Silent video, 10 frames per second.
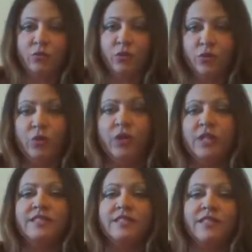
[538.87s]
We're the
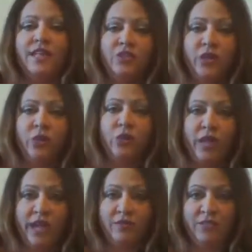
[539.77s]
ones that don't
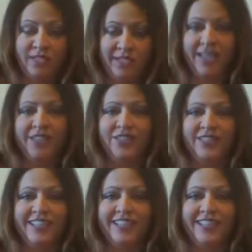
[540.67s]
have it together.